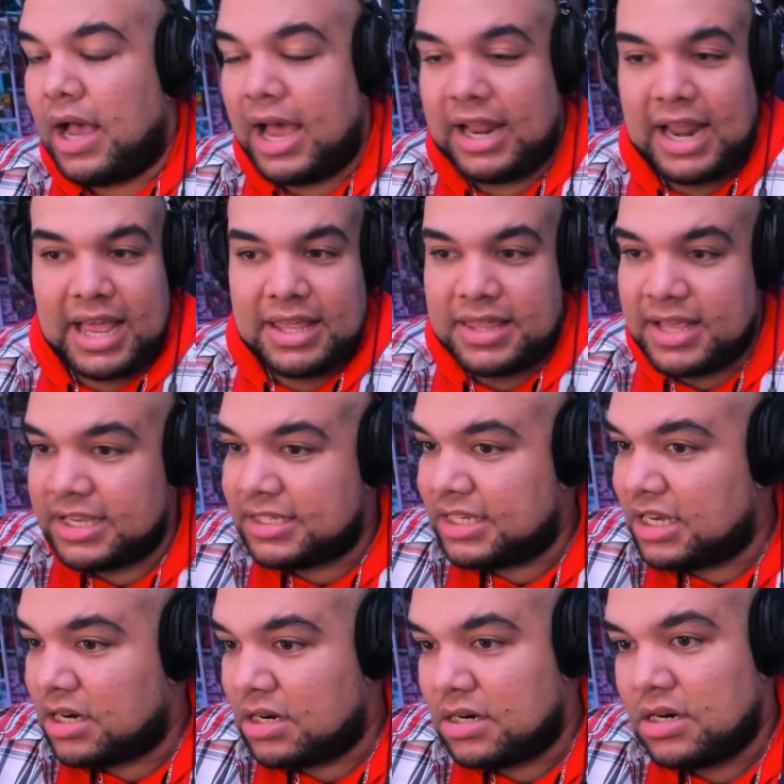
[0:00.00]
I like this
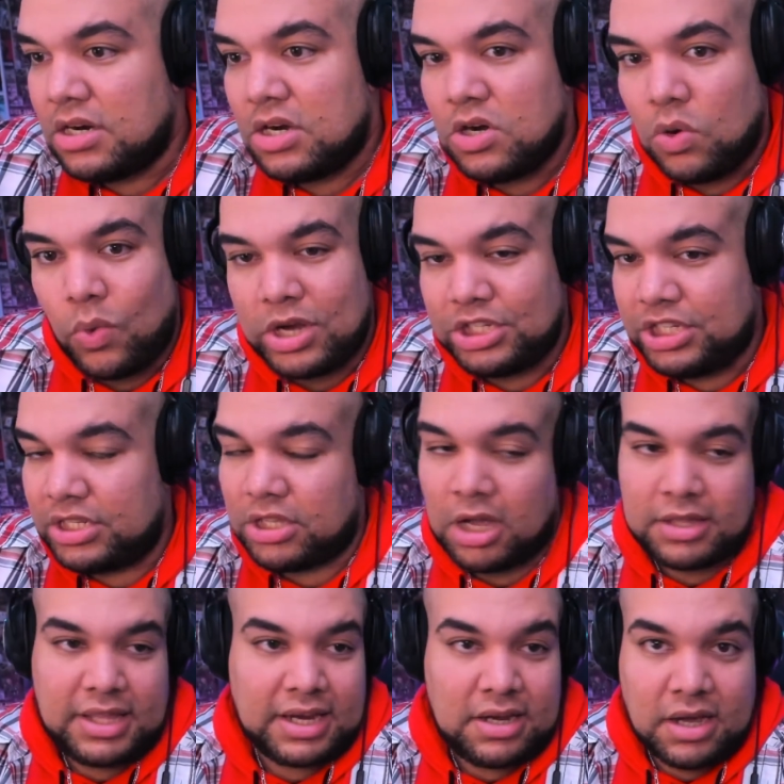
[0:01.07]
here when she
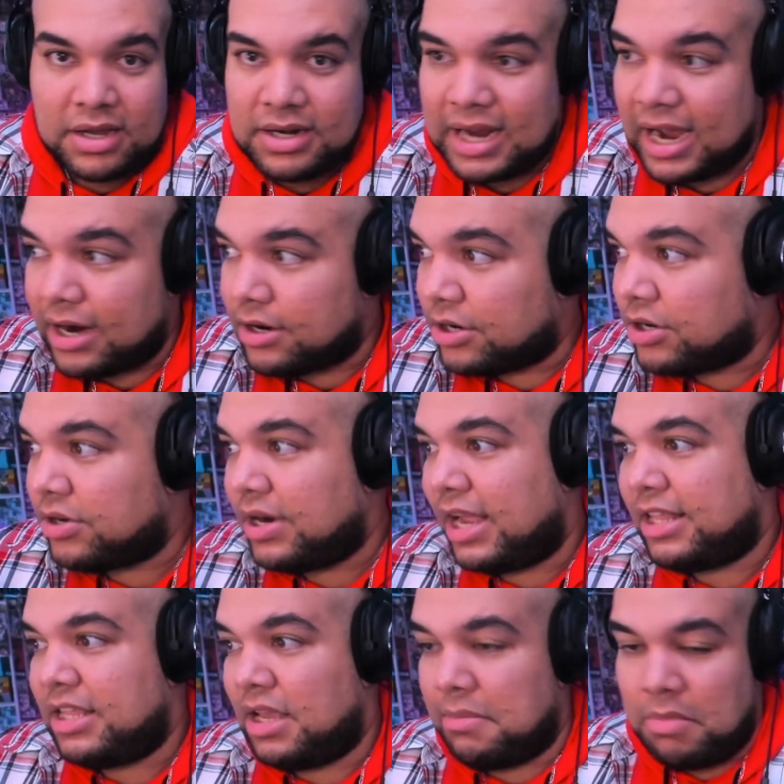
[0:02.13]
thought the gun got her
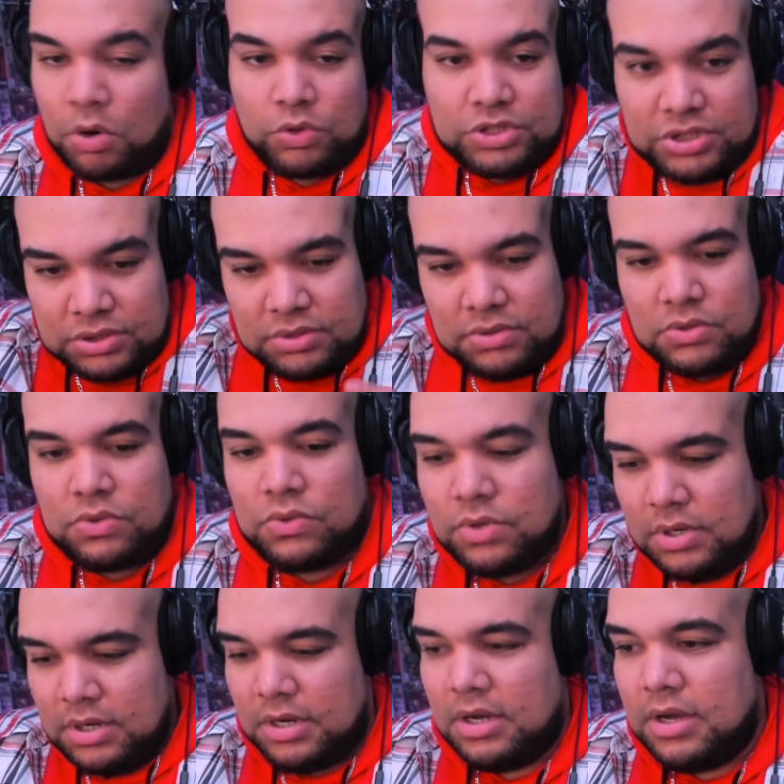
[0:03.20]
and the
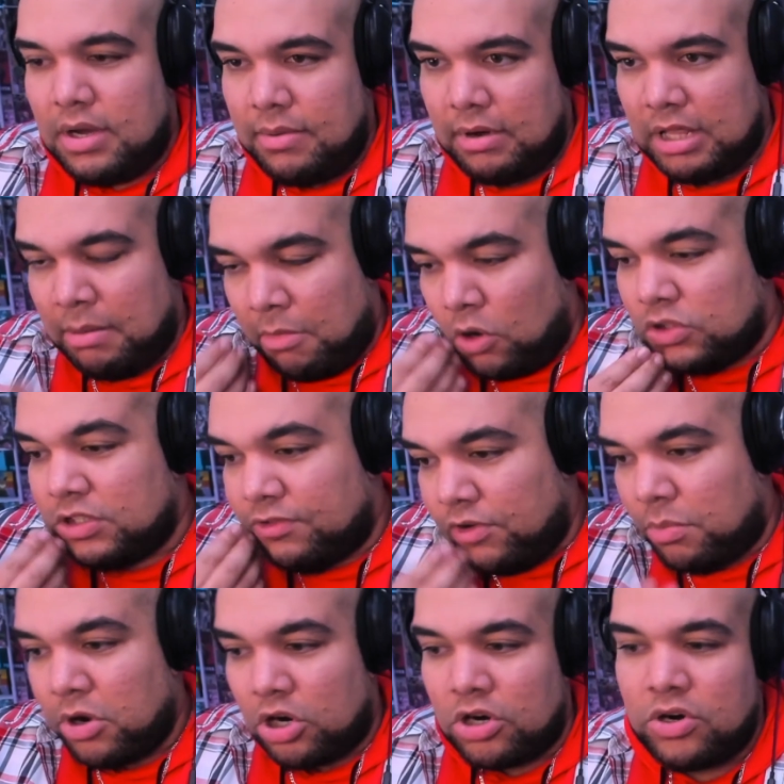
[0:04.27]
emotion
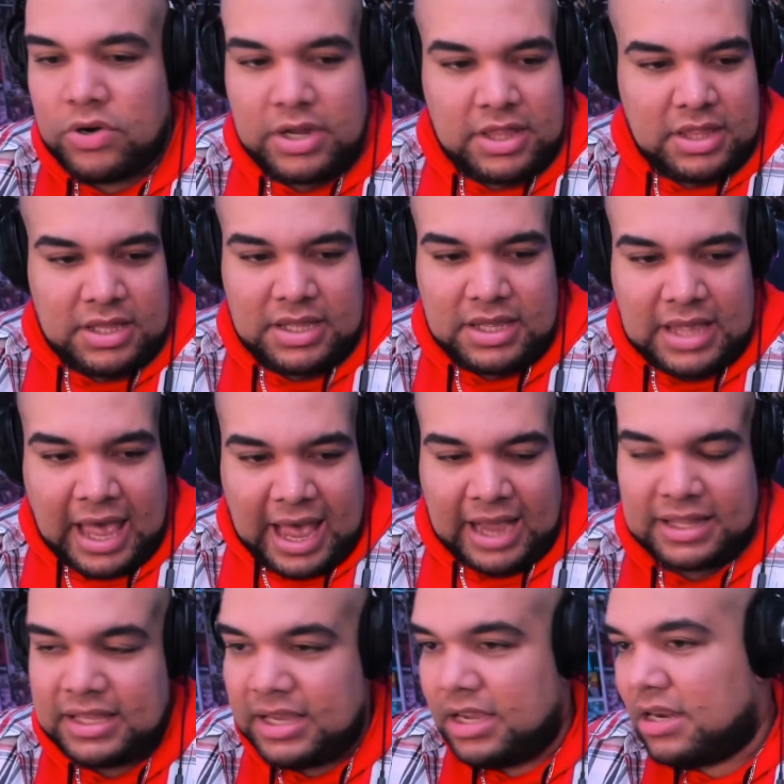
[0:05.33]
from her and the
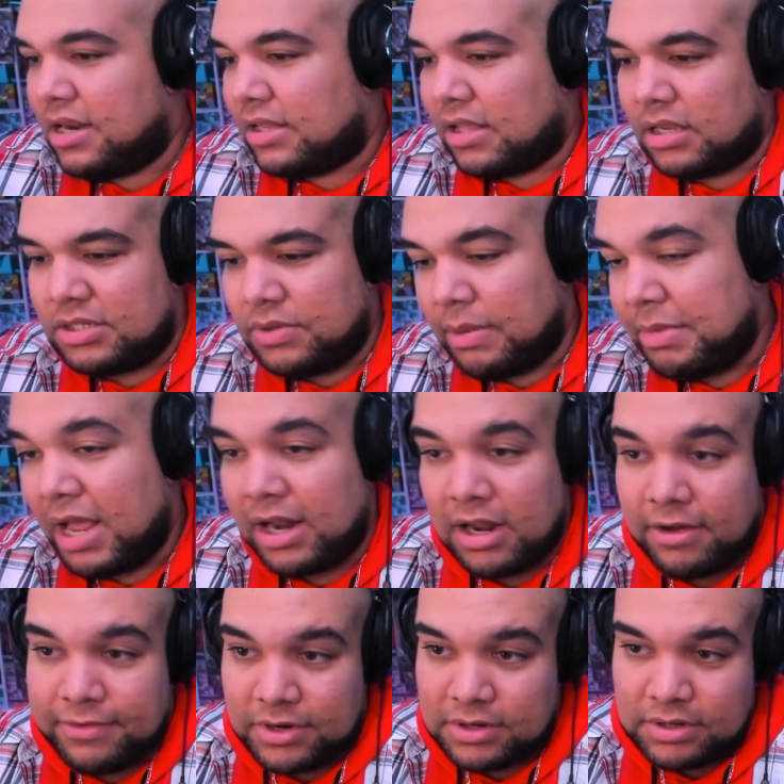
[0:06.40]
acting here. I thought she, I mean, I
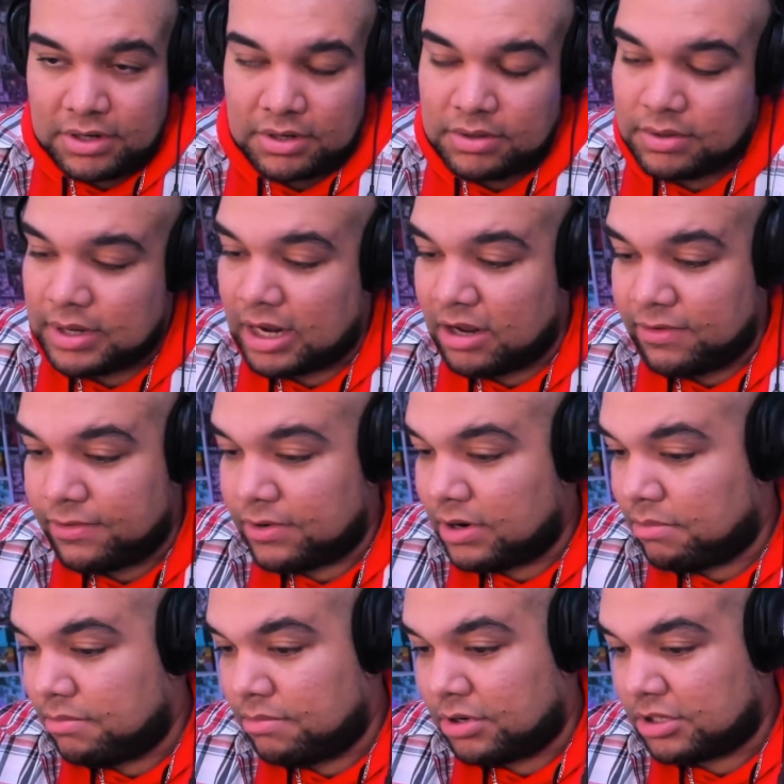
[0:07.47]
love her. You know, I love
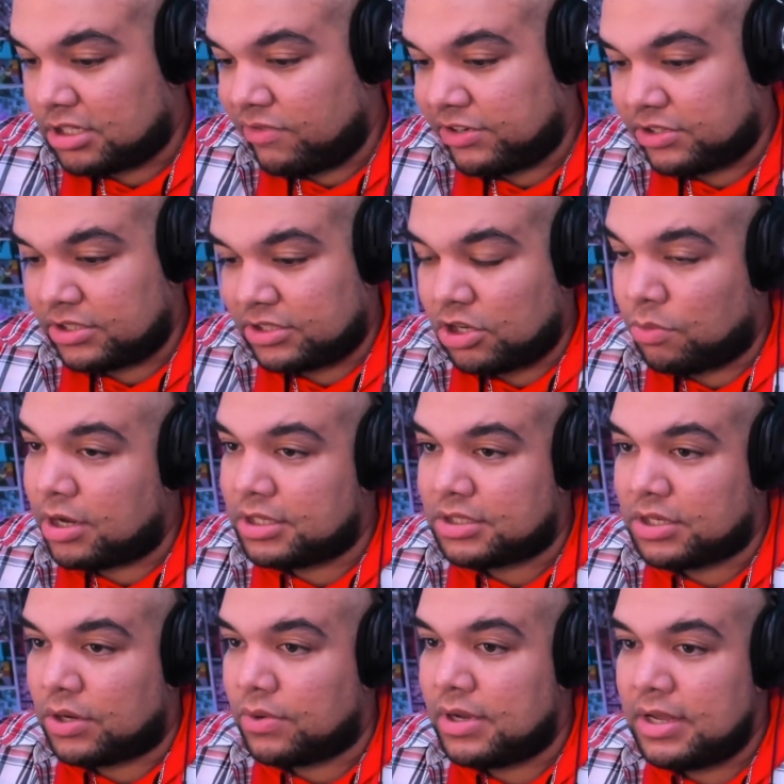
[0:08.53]
her so much.
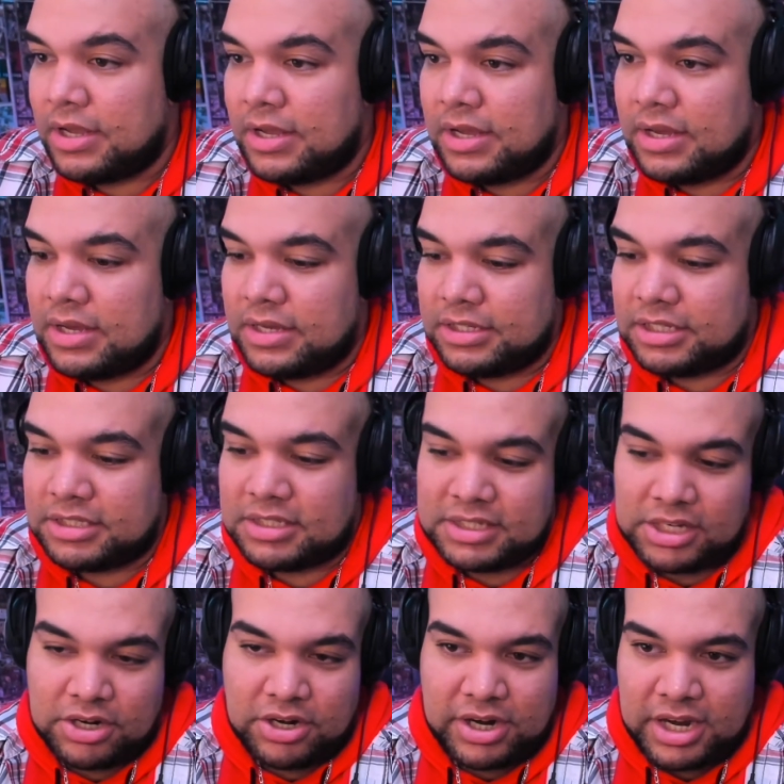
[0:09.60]
So just to
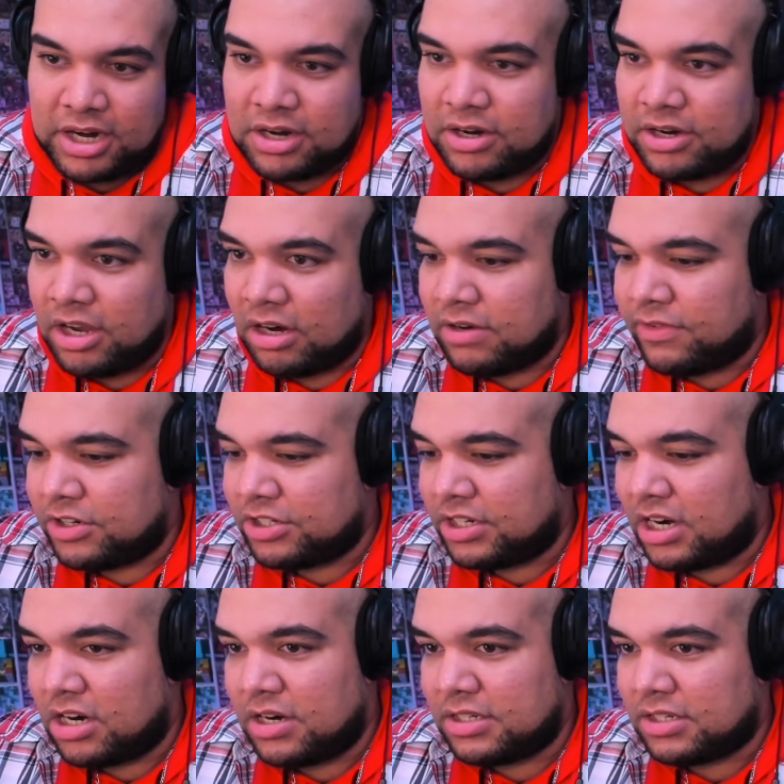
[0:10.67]
see her here, younger version
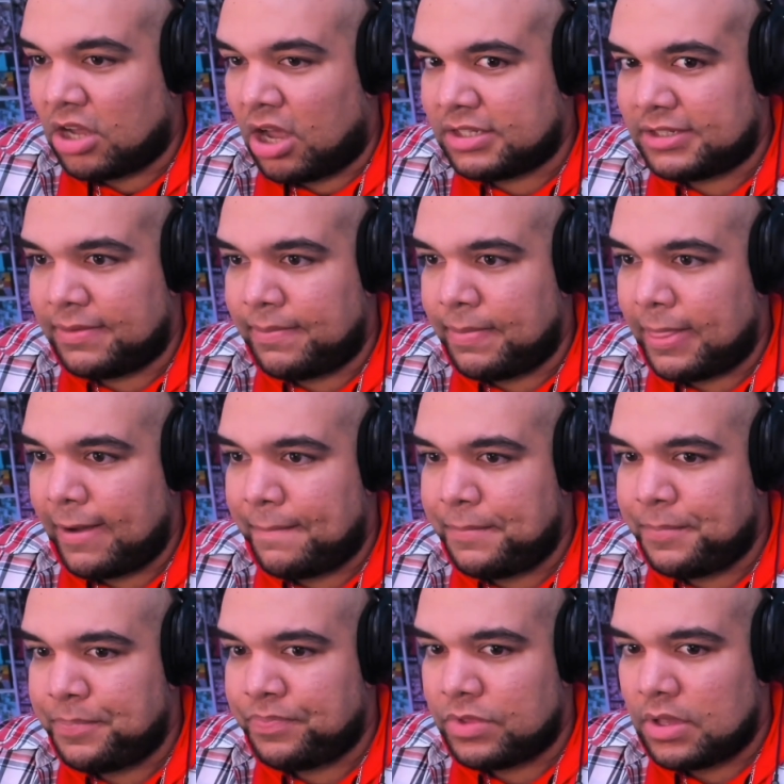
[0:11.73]
of her is awesome.
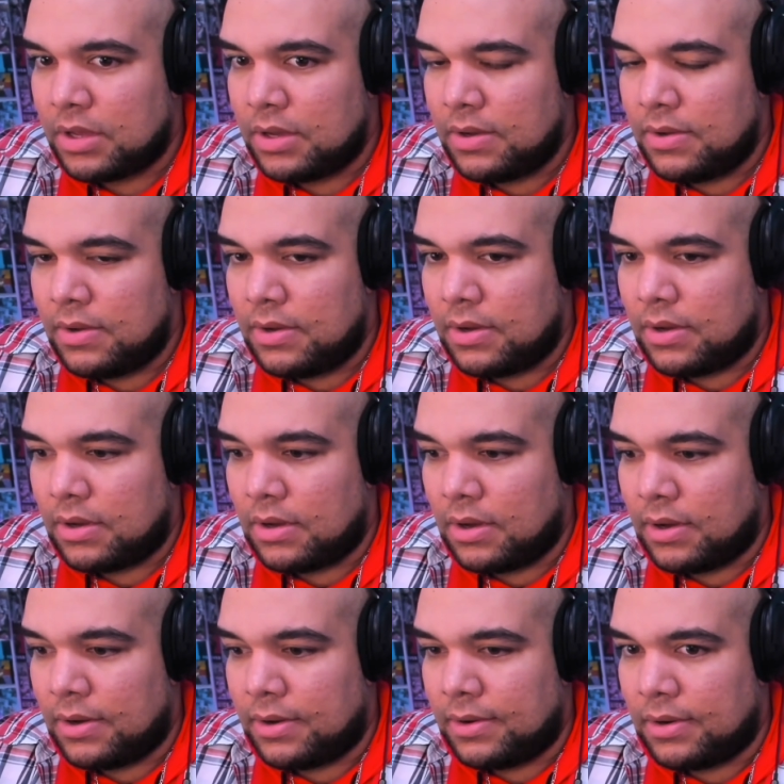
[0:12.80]

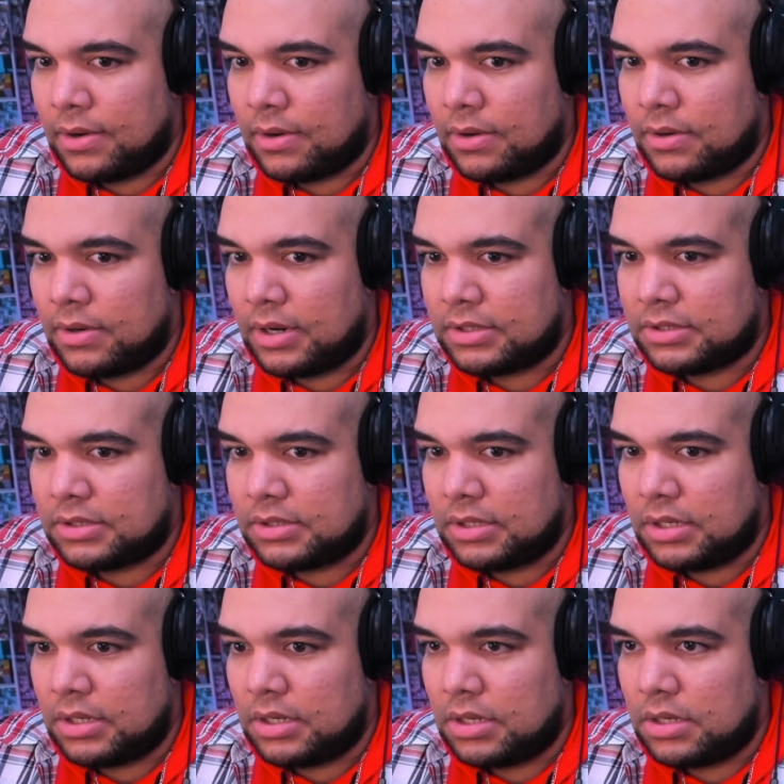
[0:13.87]
Let's
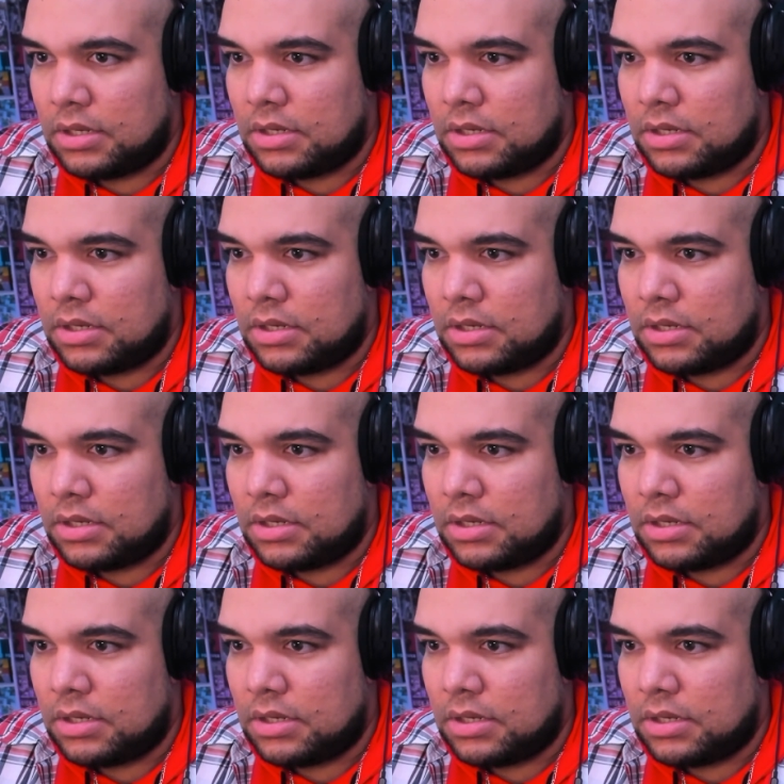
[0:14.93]
see.